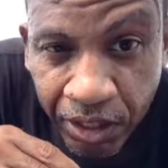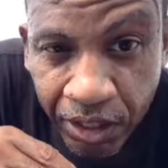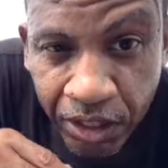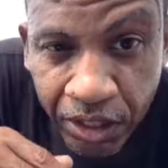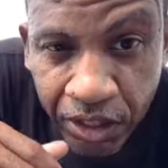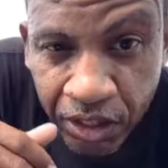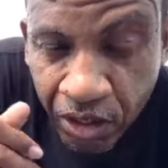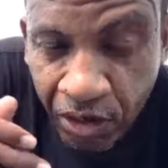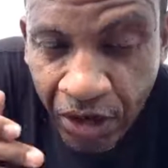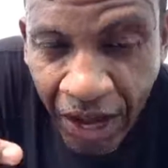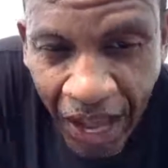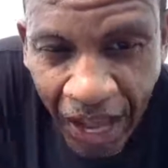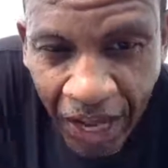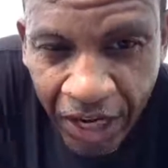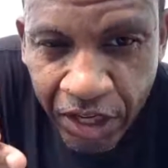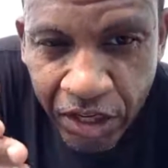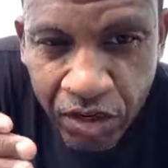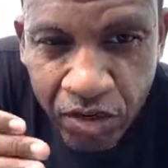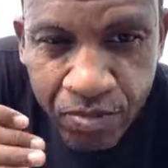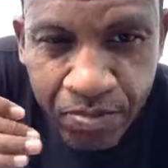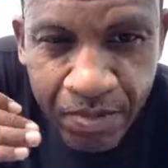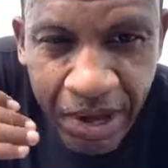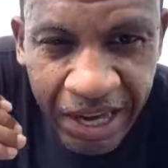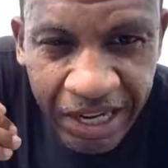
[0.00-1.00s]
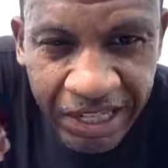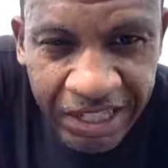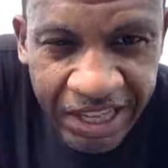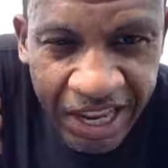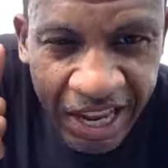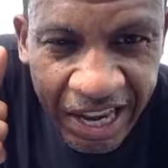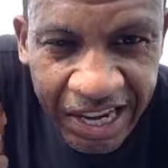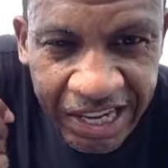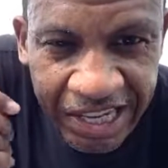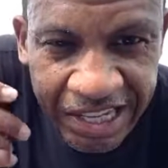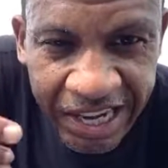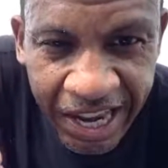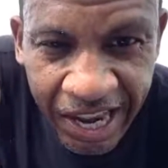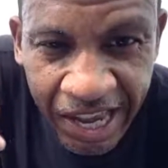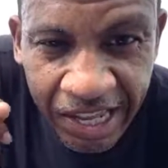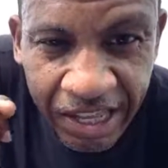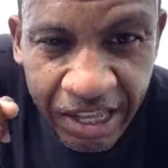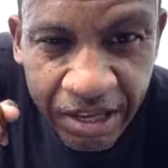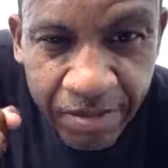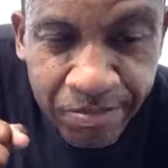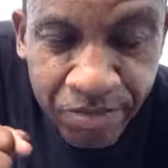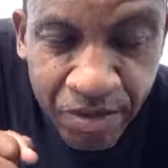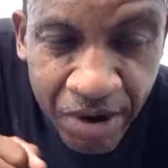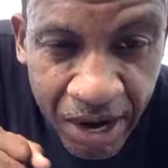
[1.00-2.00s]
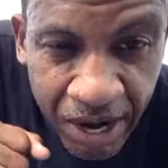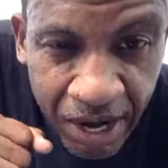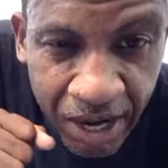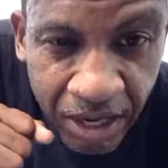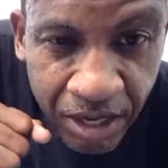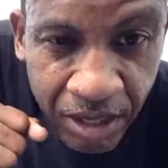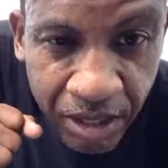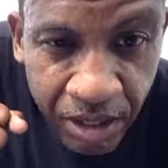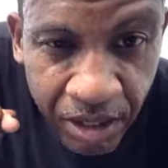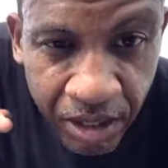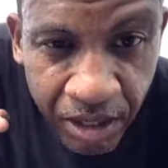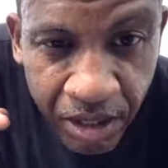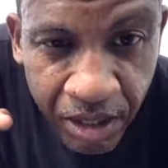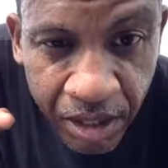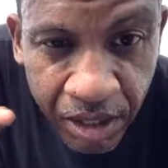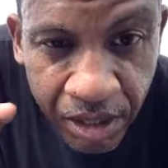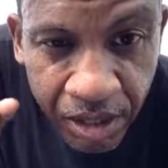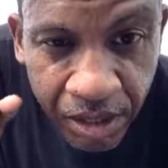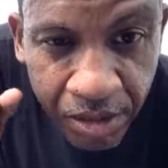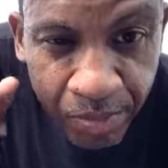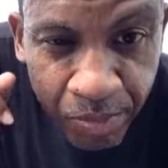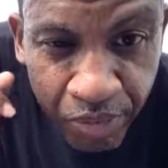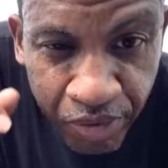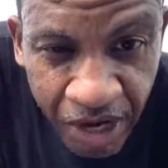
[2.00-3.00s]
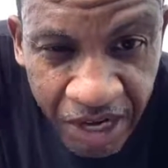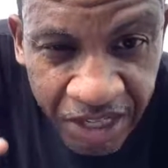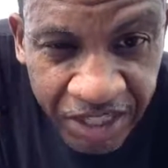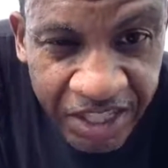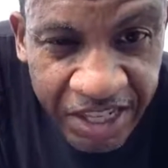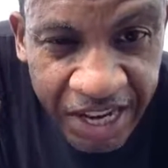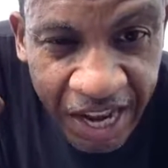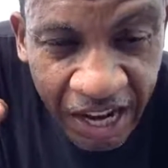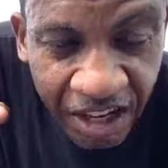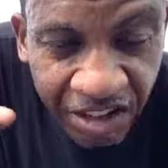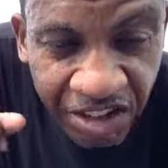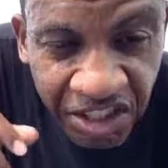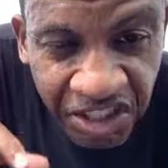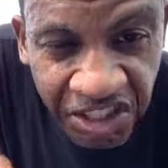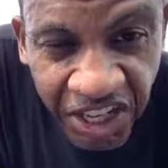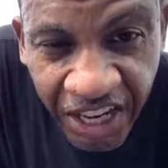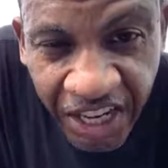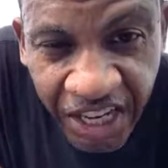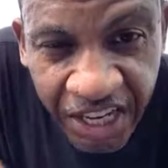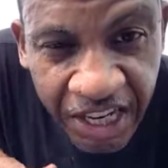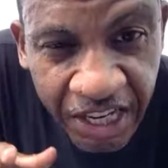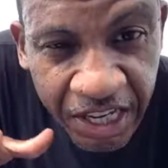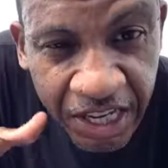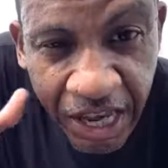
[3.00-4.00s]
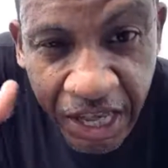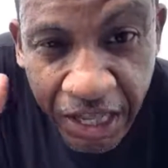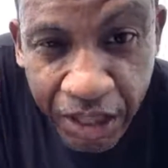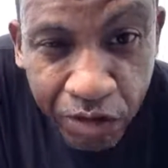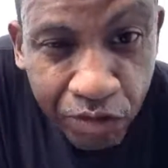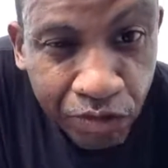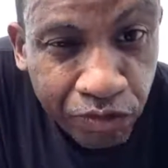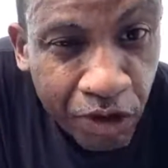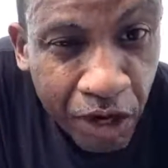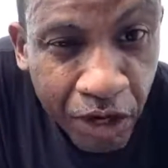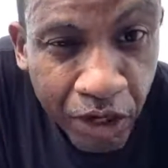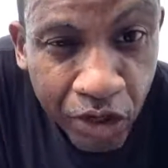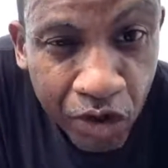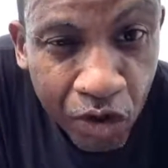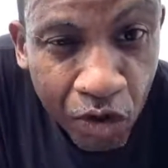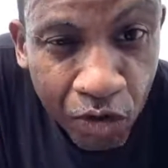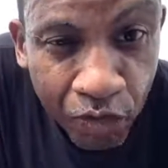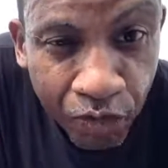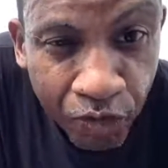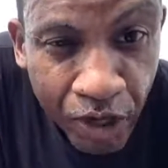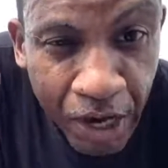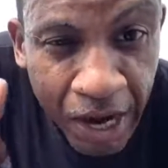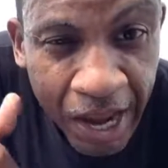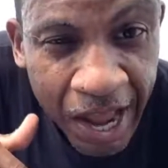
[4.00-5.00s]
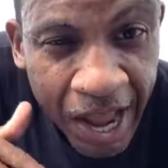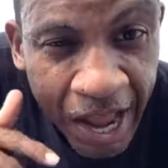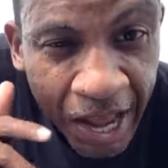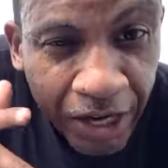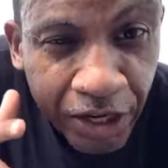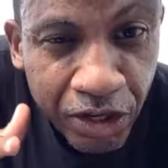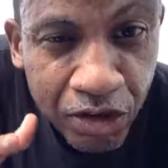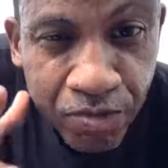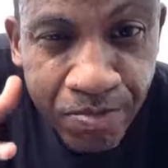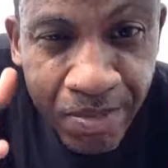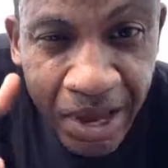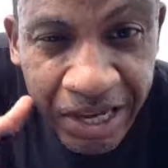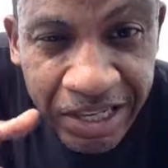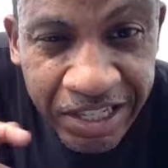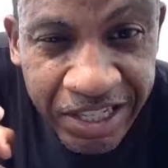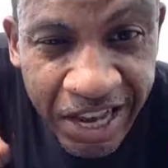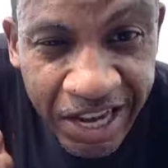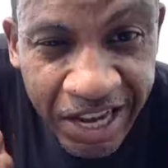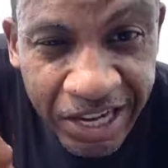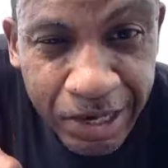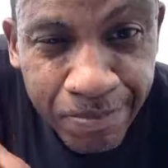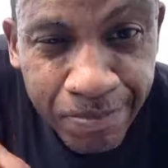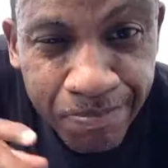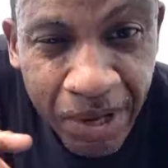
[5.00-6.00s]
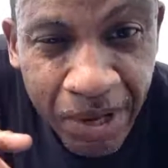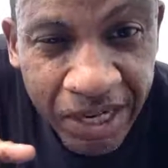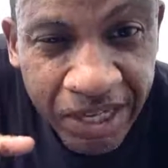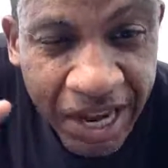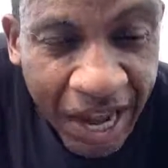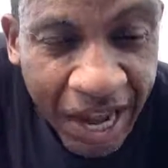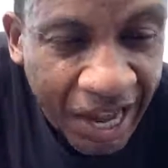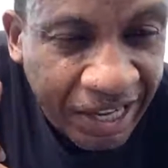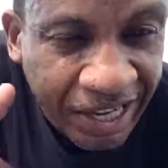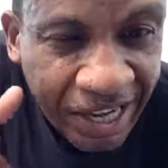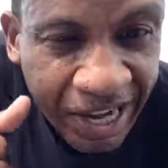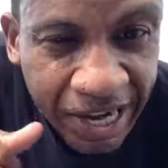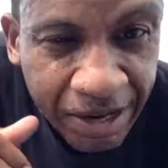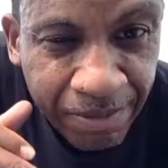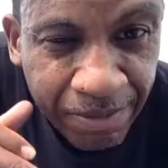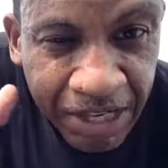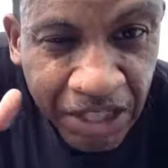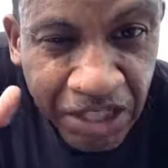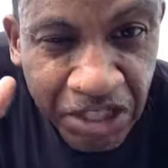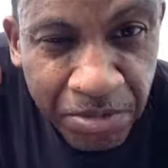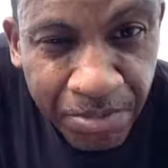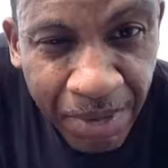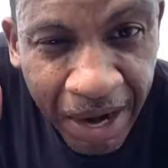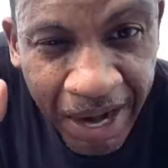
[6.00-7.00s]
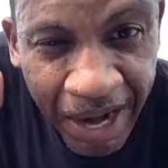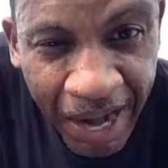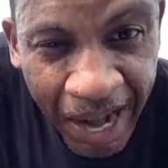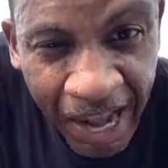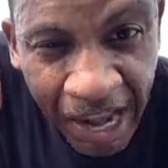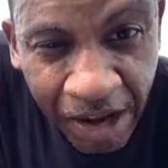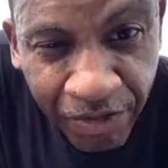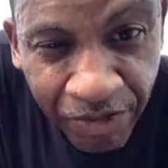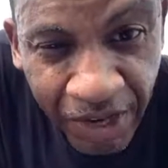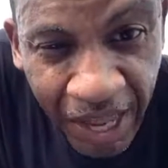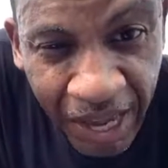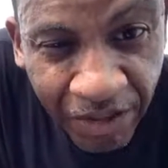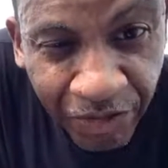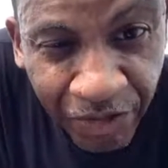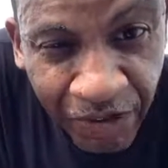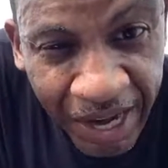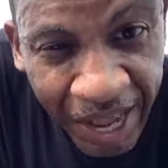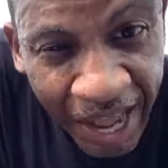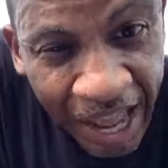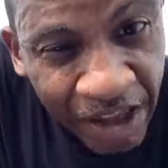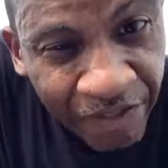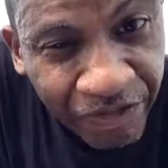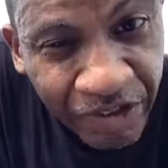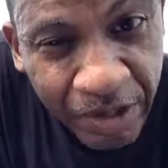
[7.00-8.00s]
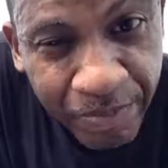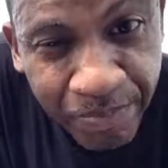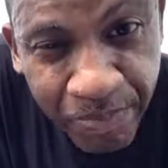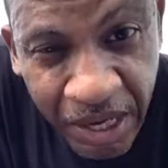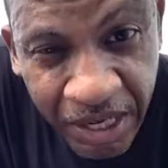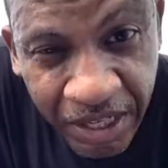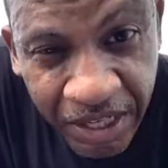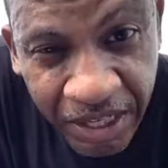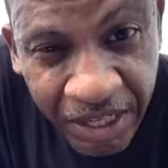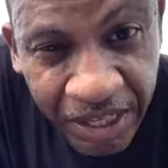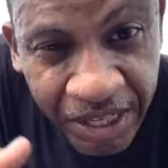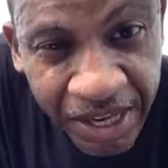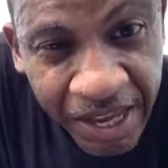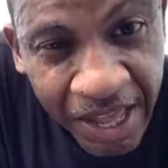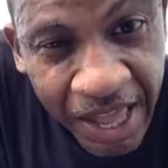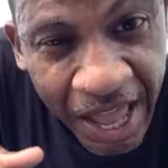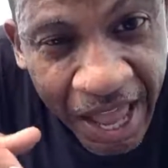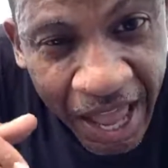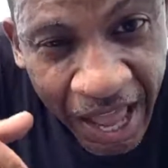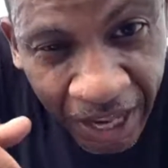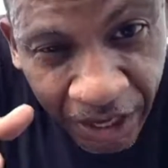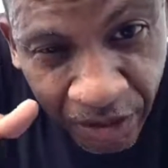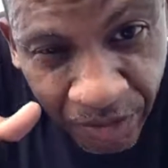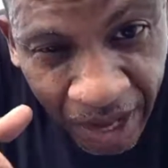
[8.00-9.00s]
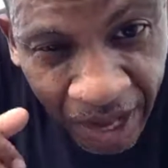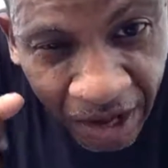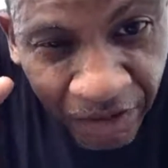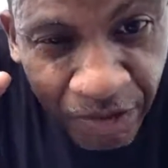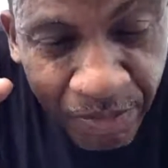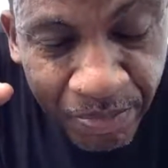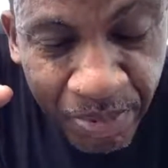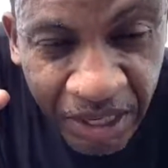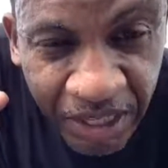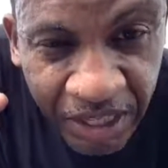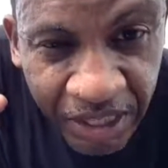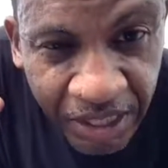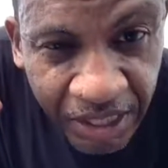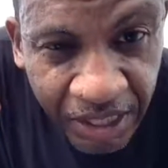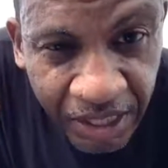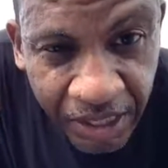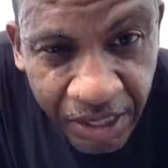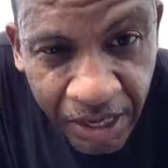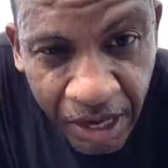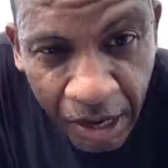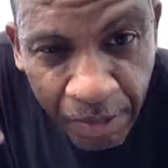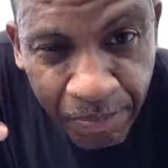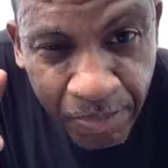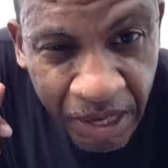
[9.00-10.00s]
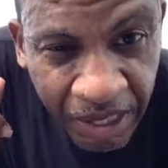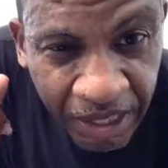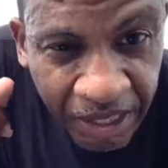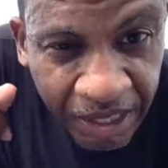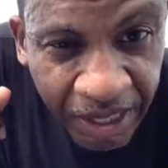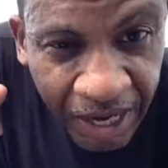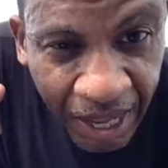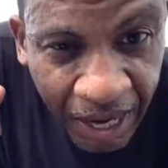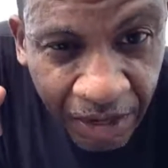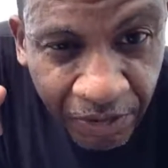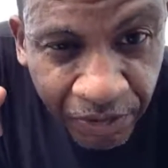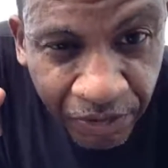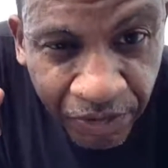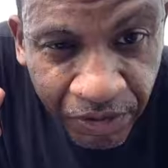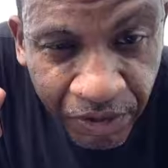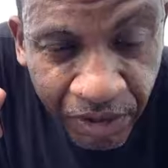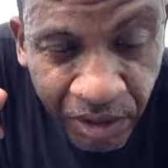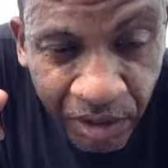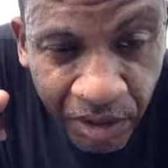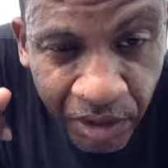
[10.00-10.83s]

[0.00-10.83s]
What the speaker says: So how do you maintain daily bread? Pressed down, shaken together, running over. How do you maintain abundant? I came that you might have life and have it abundantly. How do you have abundant life?